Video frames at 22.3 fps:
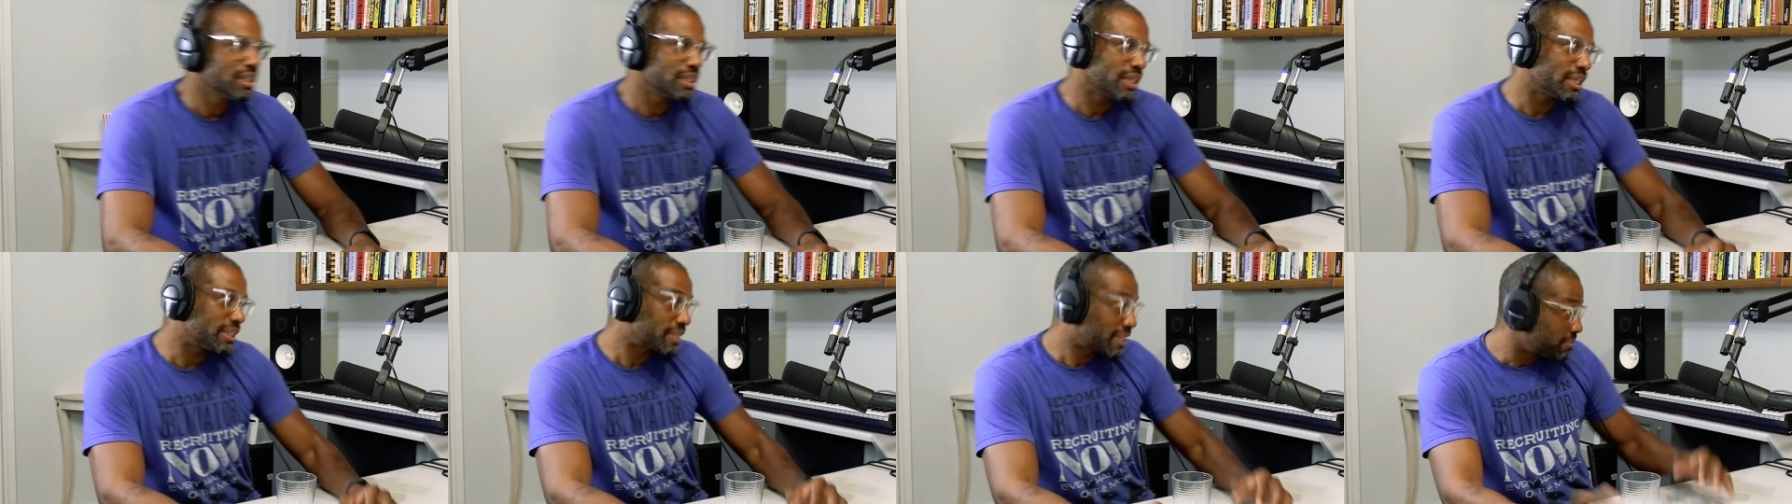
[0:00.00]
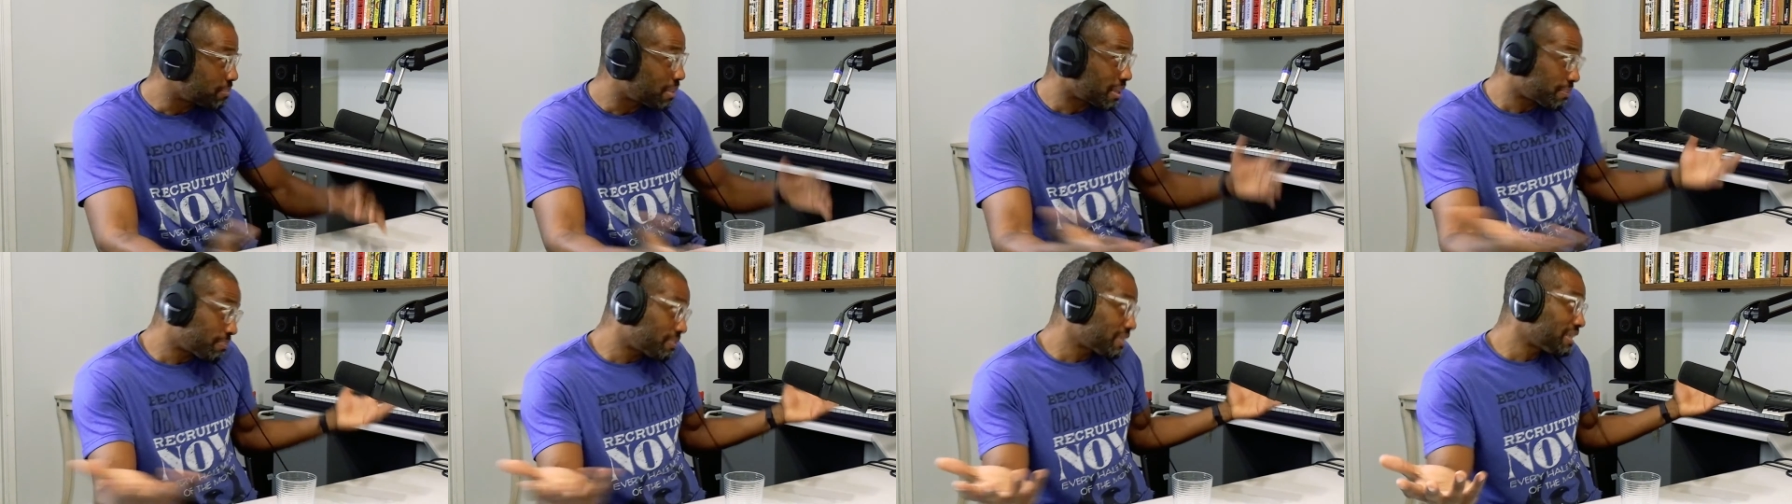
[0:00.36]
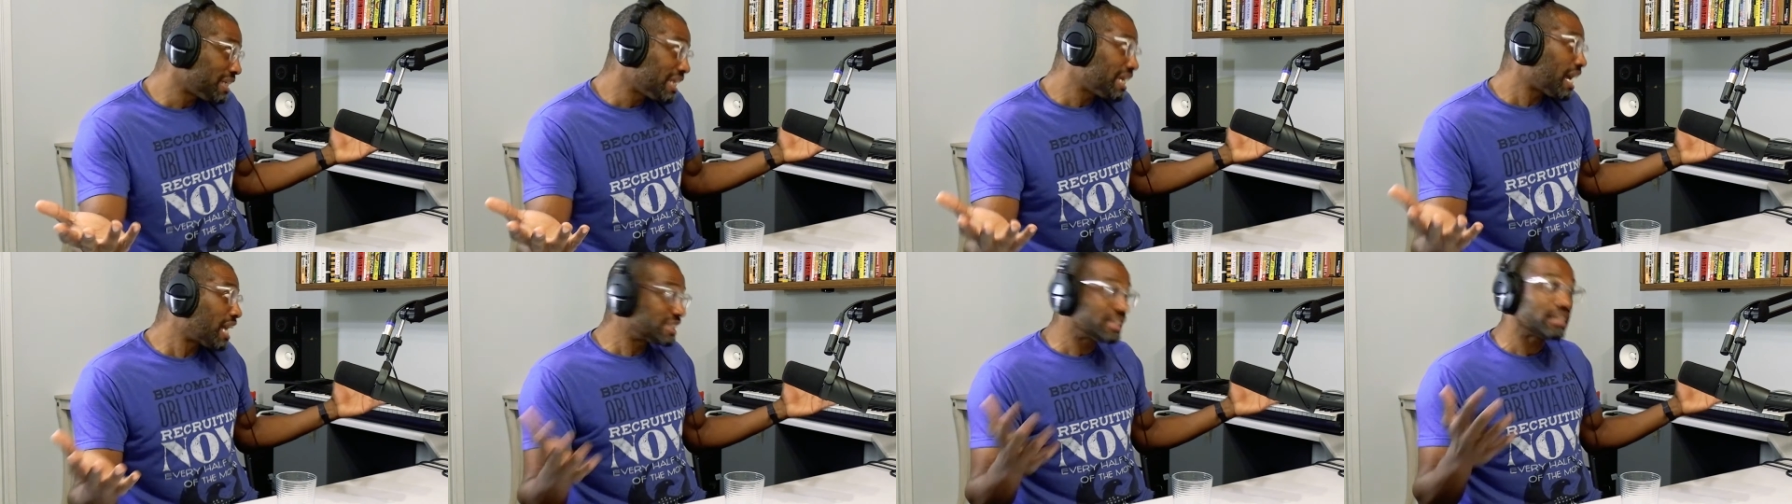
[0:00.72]
that. And
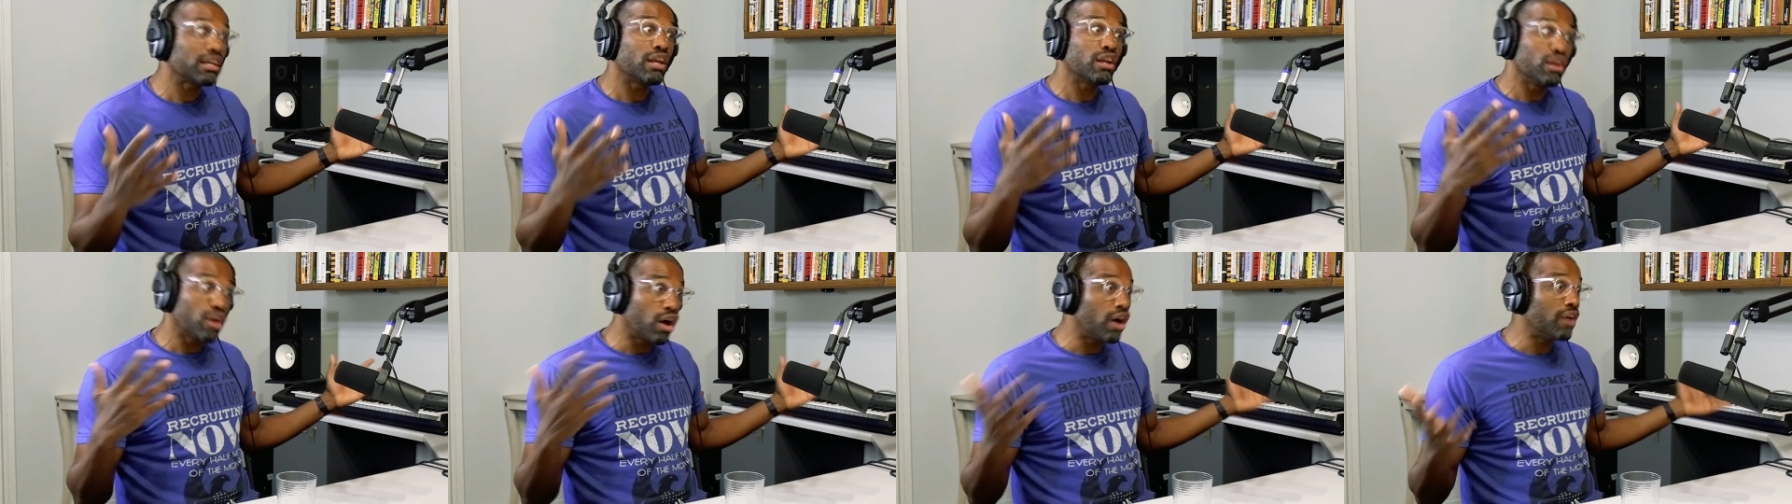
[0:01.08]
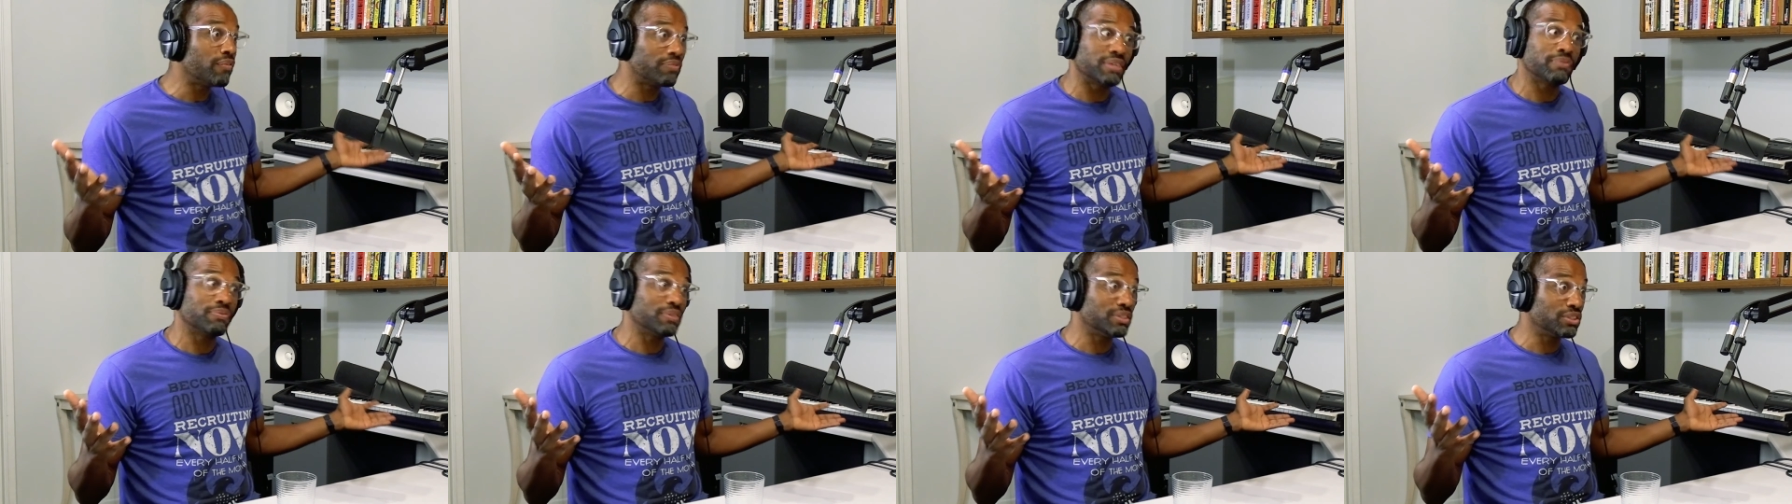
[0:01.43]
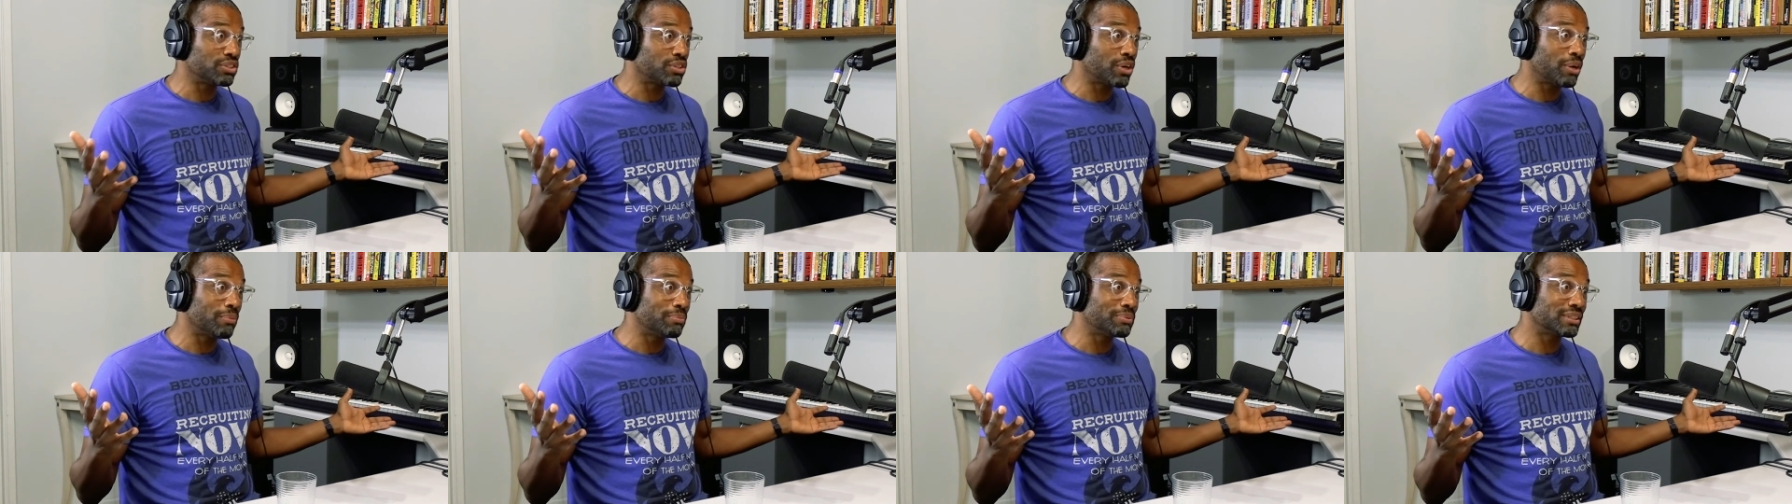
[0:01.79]
really, I did a lot of different
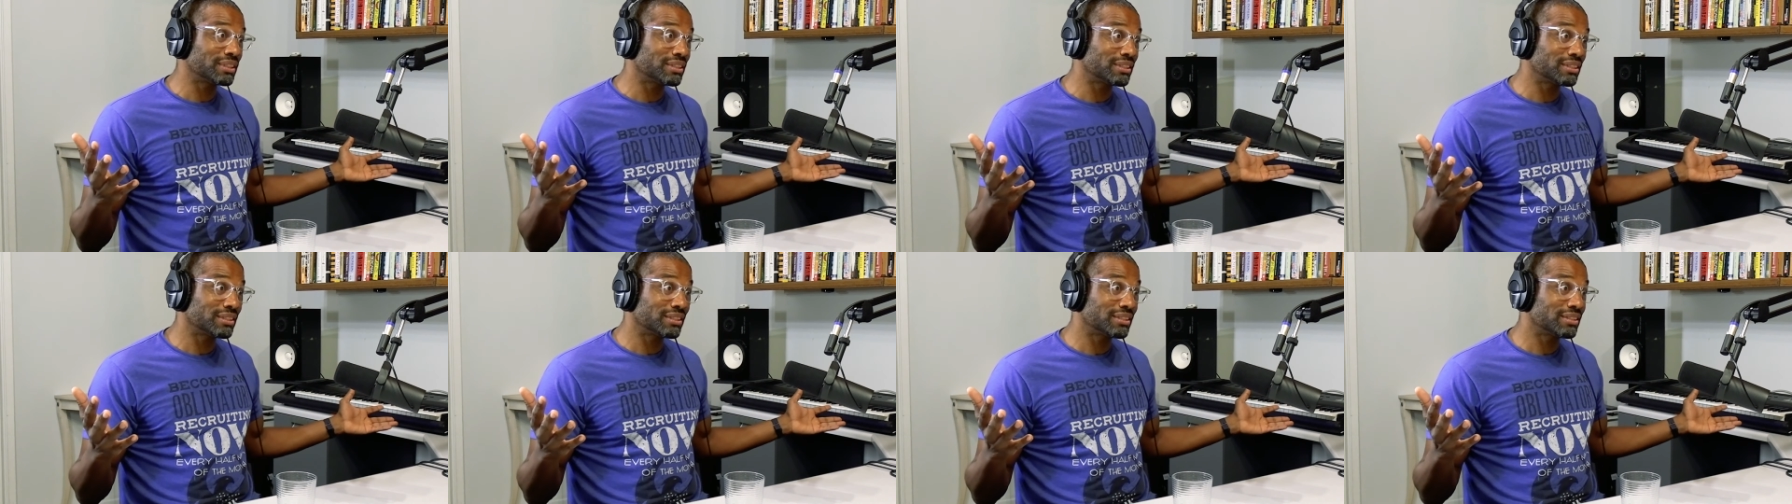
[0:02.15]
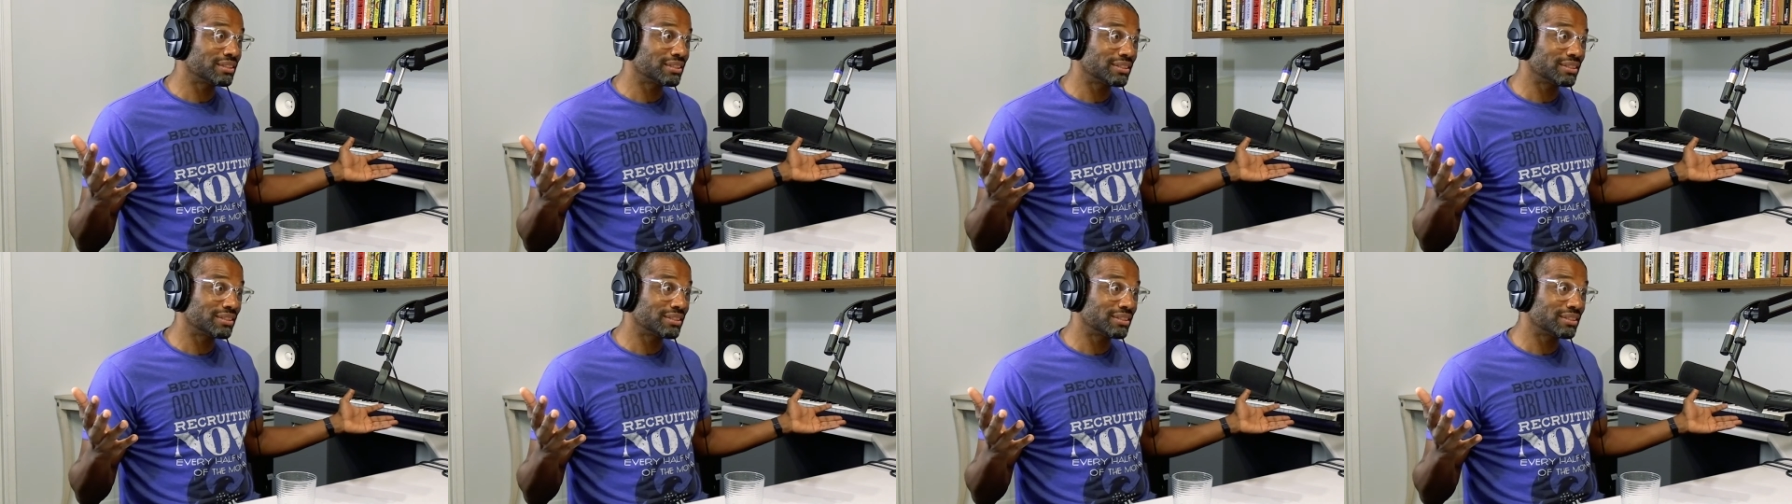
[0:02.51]
jobs.